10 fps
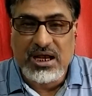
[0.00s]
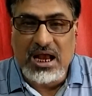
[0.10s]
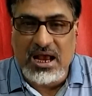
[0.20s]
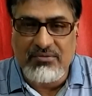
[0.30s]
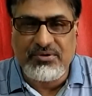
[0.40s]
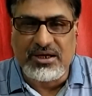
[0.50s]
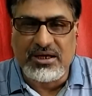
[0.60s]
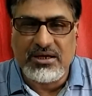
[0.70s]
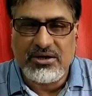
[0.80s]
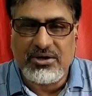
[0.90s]
Heavy,
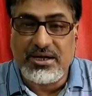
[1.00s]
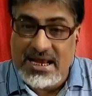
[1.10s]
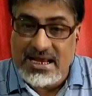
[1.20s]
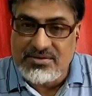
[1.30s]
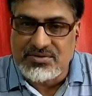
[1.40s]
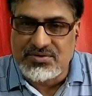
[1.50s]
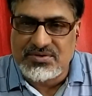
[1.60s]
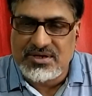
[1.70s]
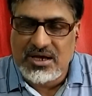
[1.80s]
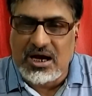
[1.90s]

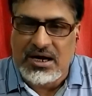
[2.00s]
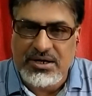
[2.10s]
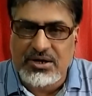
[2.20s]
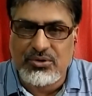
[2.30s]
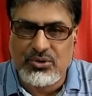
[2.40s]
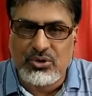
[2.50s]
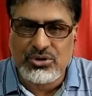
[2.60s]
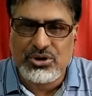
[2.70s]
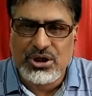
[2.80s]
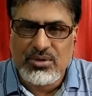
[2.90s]
dense
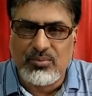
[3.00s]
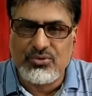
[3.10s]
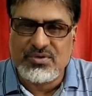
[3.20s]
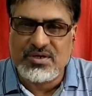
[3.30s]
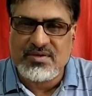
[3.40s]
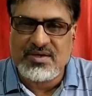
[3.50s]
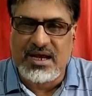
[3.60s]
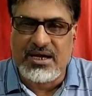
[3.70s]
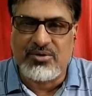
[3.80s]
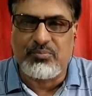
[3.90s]
undergrowth, bushes
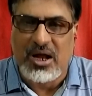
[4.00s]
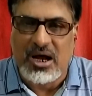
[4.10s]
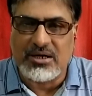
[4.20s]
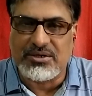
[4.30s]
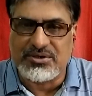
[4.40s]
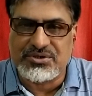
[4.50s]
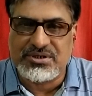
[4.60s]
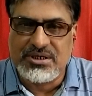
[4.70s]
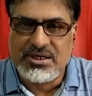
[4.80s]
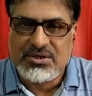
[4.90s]
and plants.
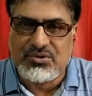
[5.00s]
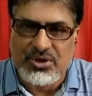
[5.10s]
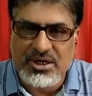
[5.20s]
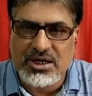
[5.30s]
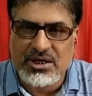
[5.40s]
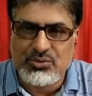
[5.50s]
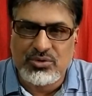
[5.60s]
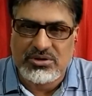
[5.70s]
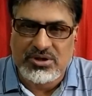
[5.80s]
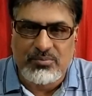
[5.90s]
So here
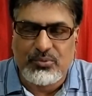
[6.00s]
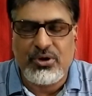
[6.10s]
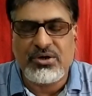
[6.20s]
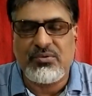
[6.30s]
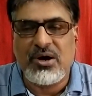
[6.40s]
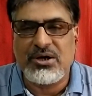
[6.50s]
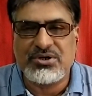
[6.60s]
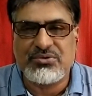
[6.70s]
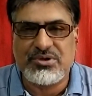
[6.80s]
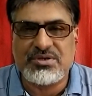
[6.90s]
the poet
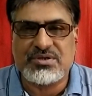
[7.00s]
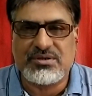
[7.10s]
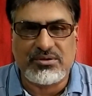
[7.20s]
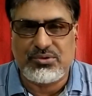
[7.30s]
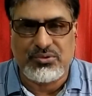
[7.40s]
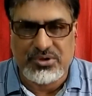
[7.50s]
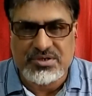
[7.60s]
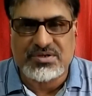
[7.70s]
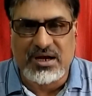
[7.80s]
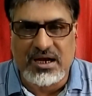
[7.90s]
wants to
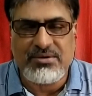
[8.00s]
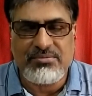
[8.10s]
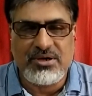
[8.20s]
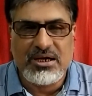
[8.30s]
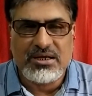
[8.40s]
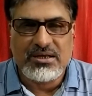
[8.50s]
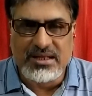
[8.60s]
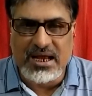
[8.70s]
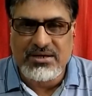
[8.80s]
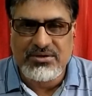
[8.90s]
describe
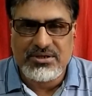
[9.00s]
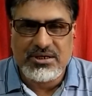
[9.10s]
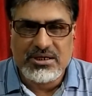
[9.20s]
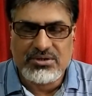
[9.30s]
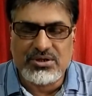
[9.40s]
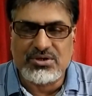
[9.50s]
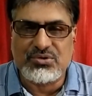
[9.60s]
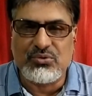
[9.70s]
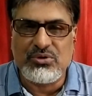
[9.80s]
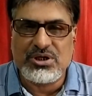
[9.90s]
that the
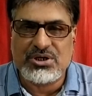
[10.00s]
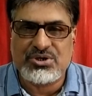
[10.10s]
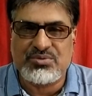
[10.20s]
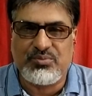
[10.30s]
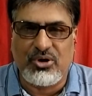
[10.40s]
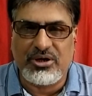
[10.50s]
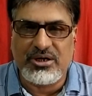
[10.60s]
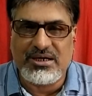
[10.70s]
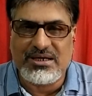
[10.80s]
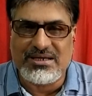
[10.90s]
soldier's
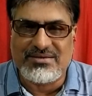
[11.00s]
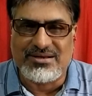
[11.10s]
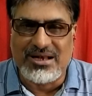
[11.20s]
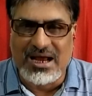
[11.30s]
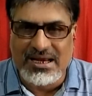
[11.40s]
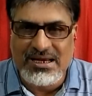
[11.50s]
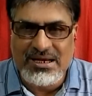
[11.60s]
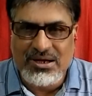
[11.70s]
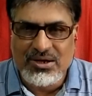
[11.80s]
body is lying